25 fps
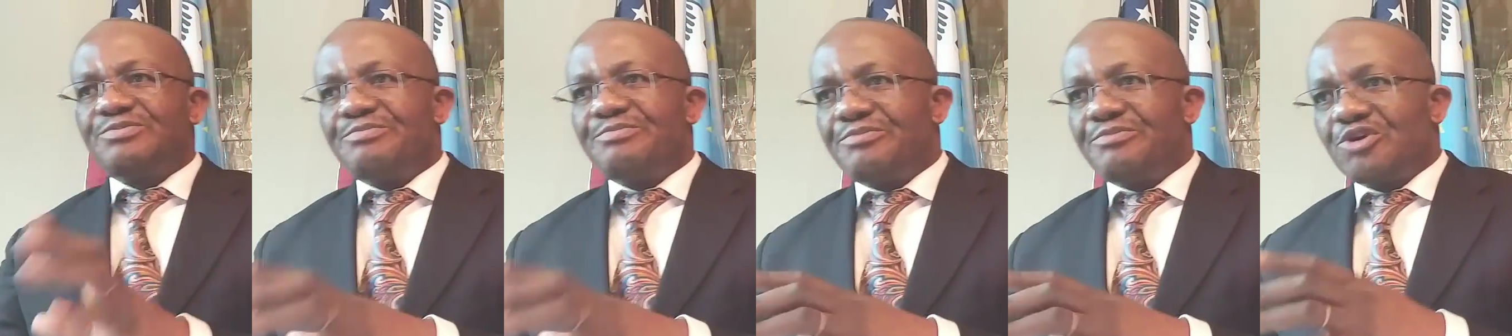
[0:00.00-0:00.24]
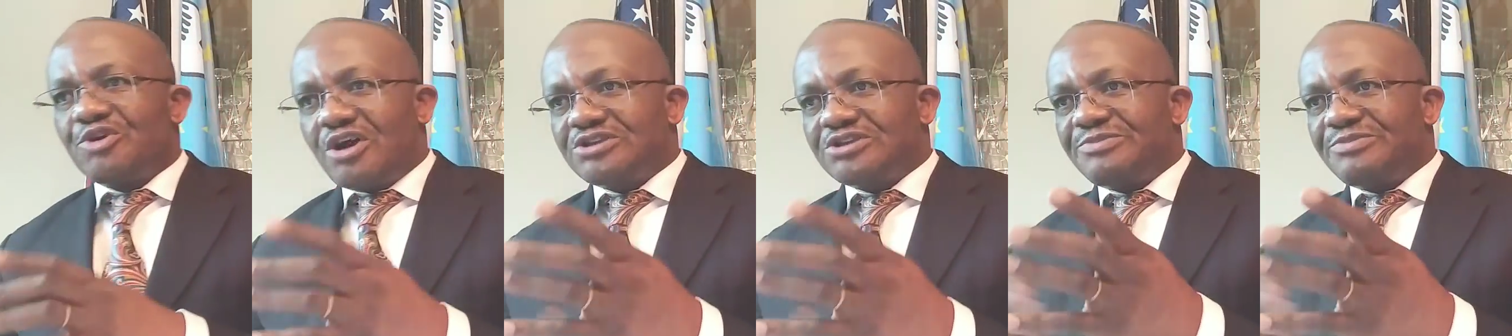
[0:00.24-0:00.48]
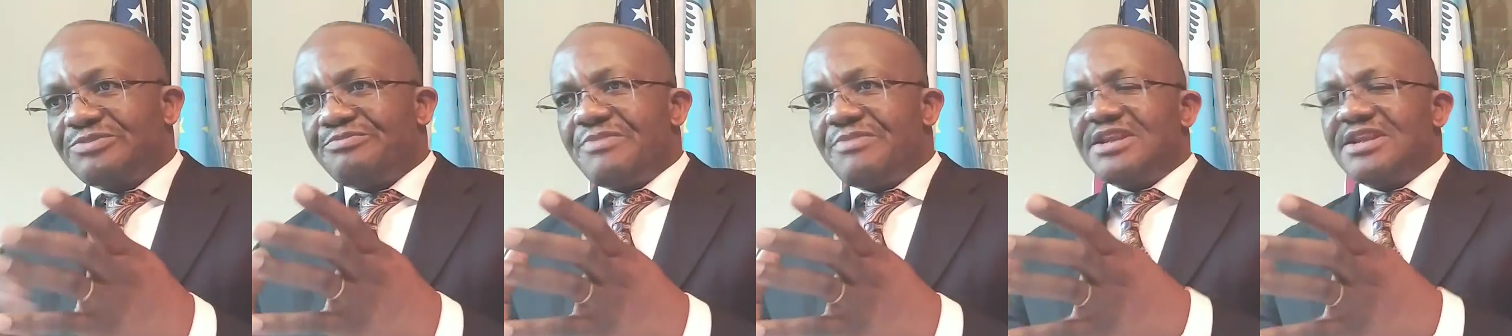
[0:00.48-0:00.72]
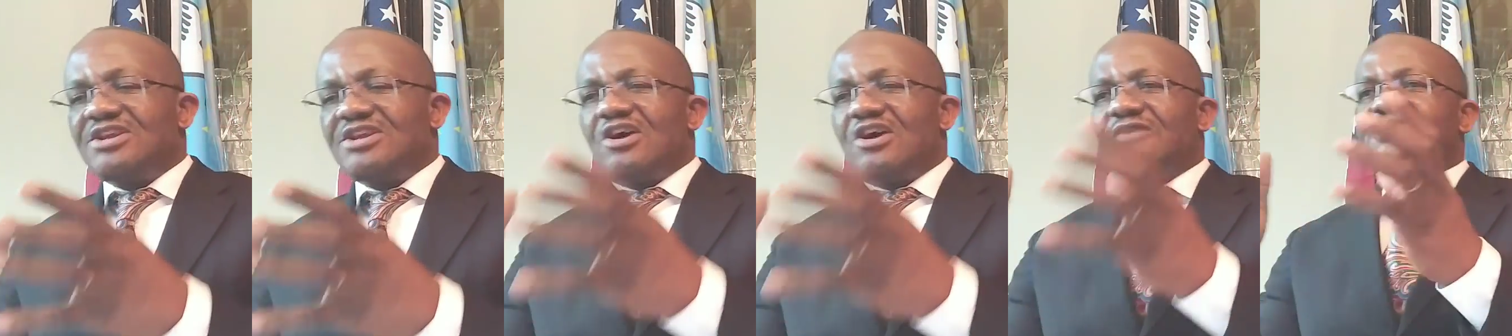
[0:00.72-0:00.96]
Because
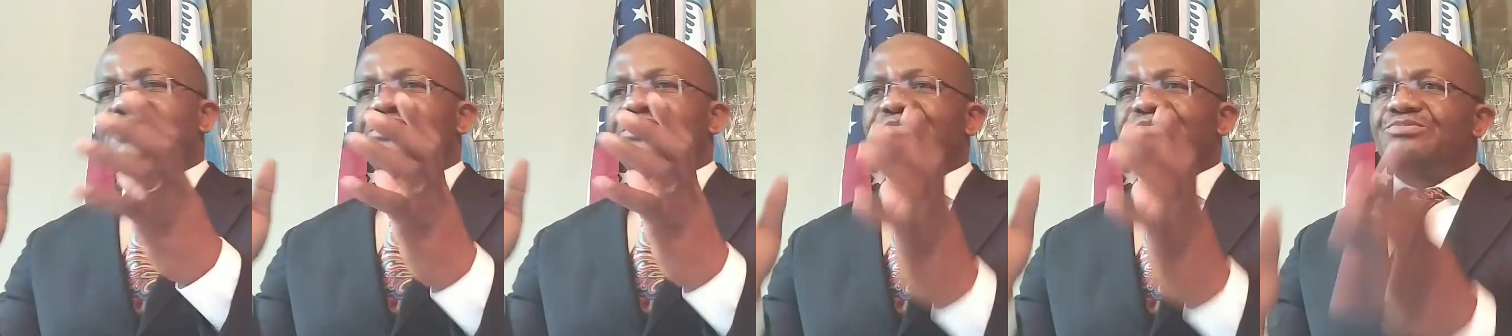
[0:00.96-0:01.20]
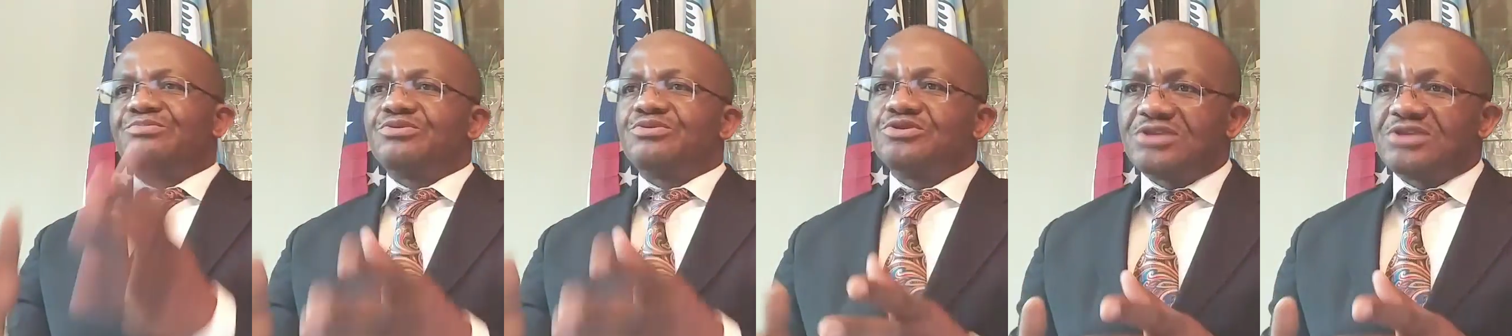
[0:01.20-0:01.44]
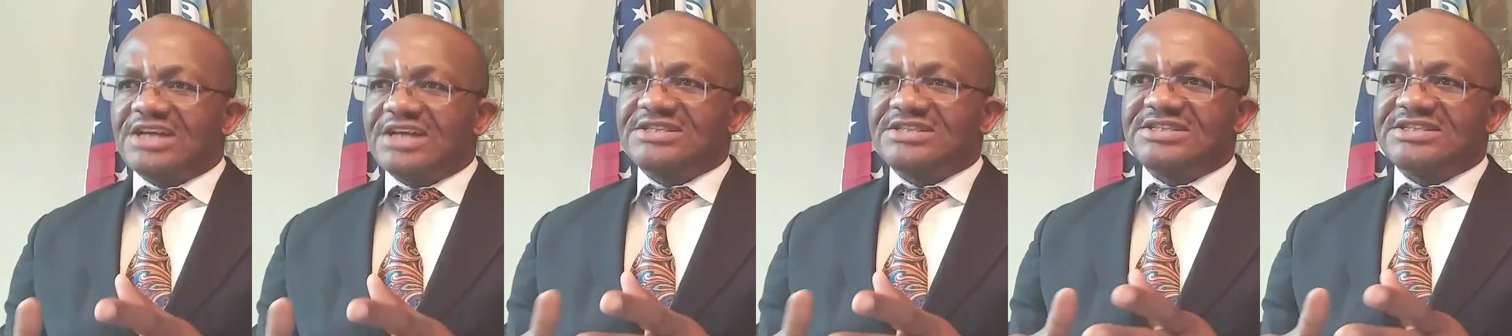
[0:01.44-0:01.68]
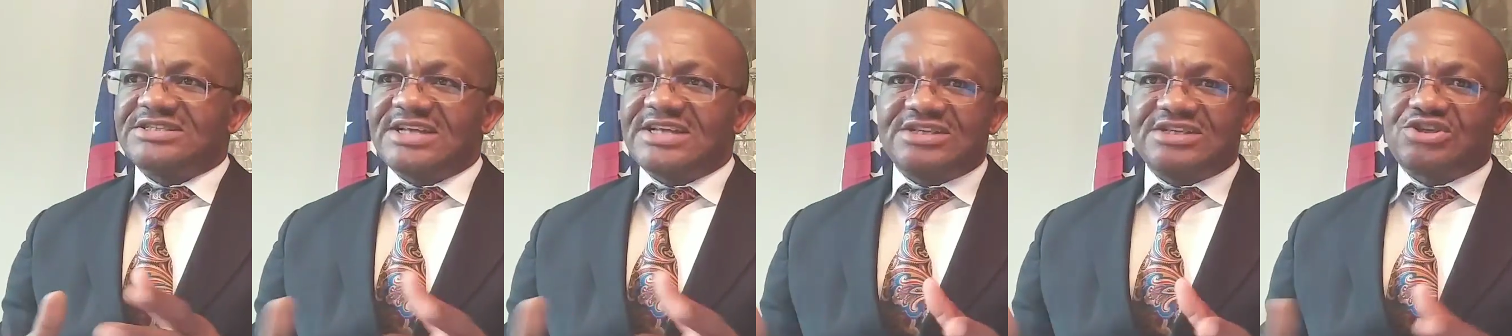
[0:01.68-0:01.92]
many of these brutal
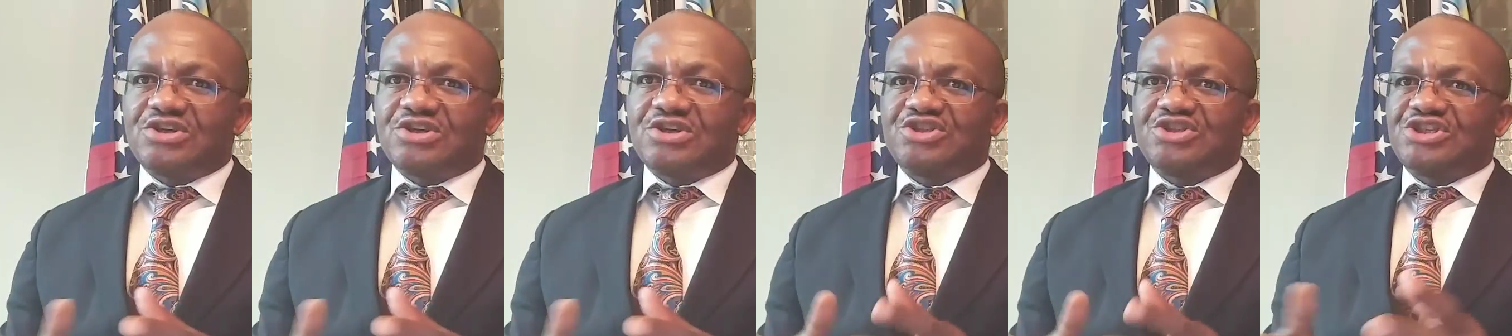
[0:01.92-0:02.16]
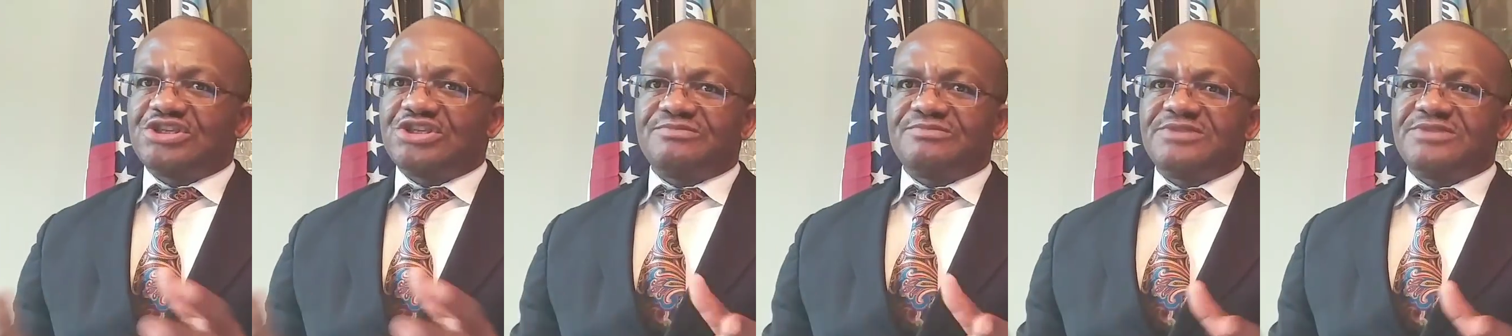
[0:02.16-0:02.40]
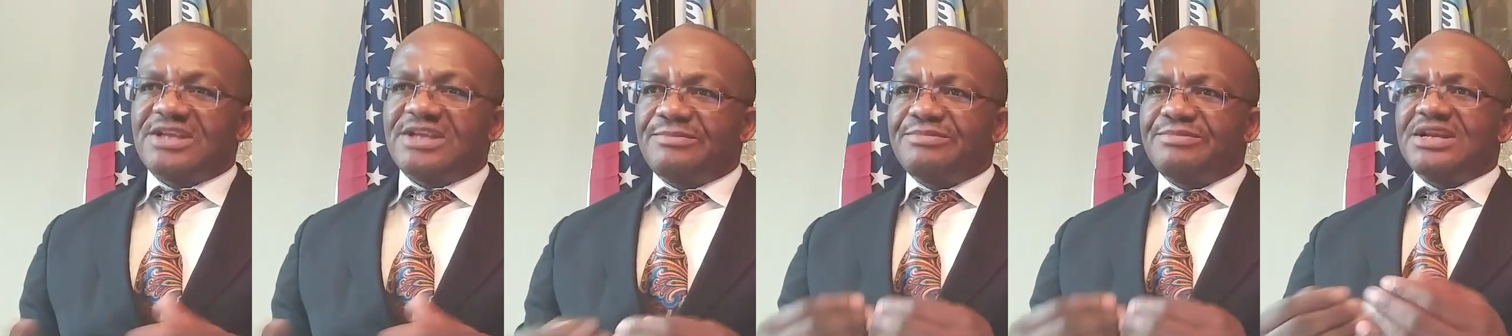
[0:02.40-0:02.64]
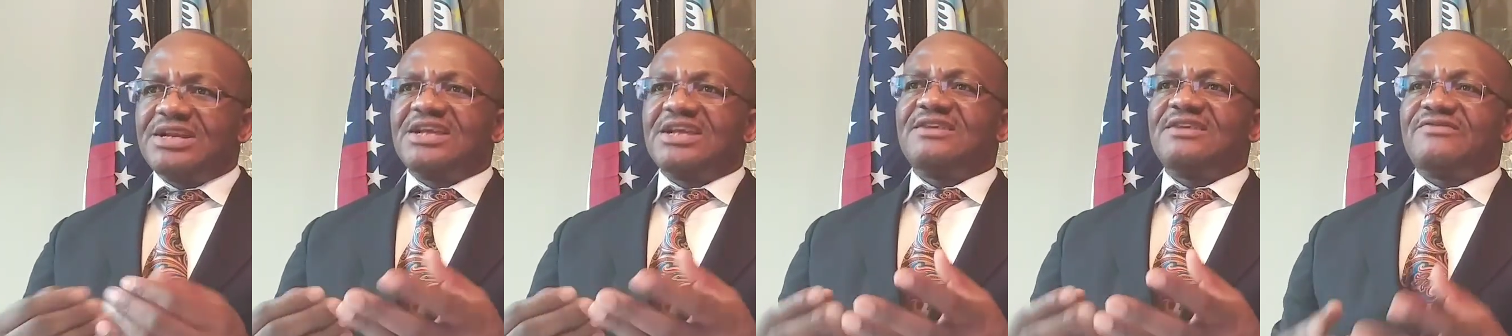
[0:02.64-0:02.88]
dictatorships, they
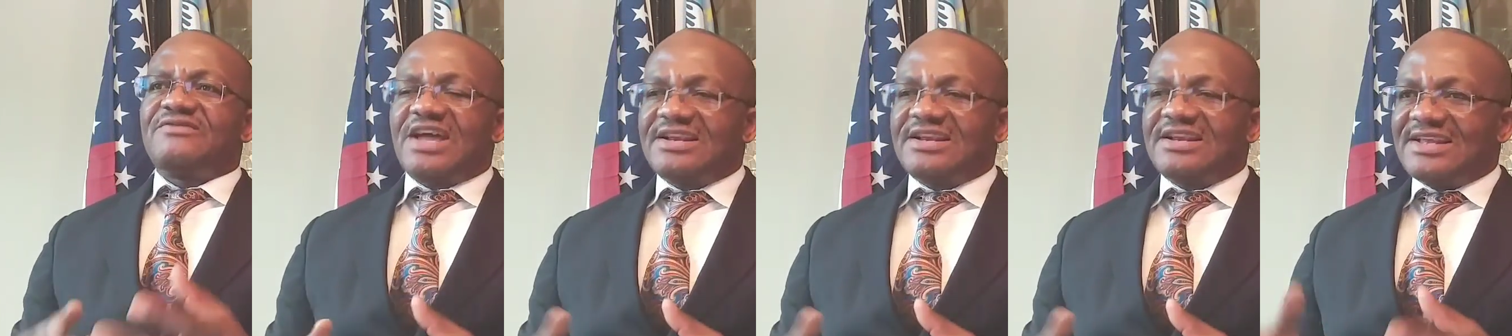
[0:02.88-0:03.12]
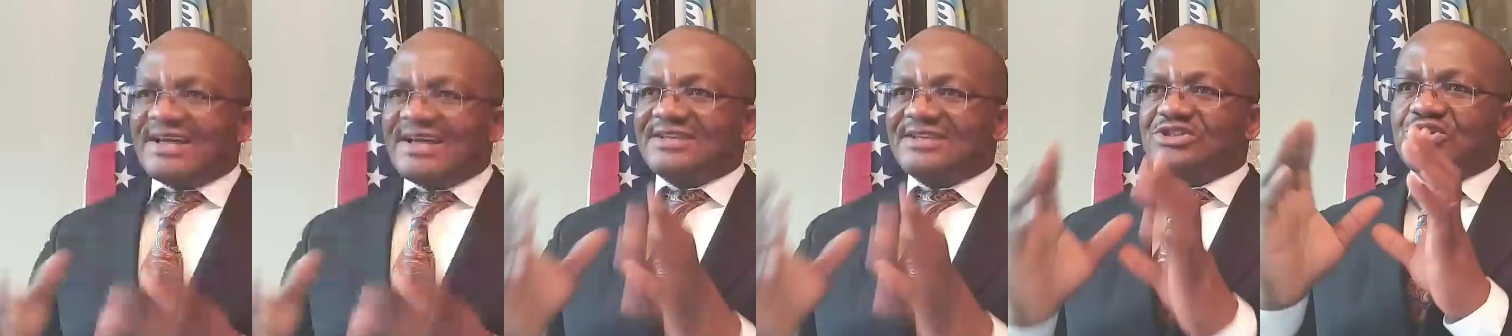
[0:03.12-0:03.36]
believe that